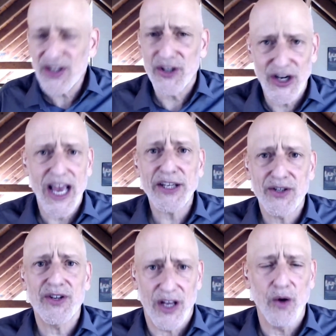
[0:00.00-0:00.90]

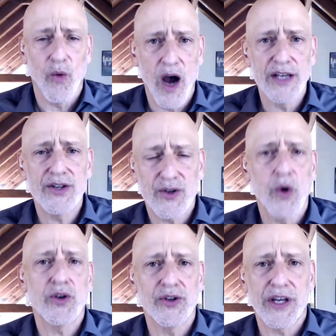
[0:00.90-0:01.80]
suggests that it was
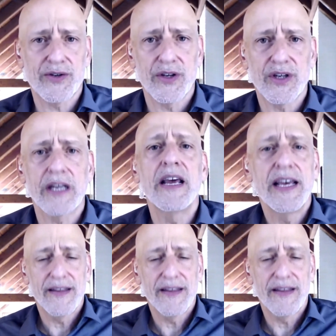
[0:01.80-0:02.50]
social distancing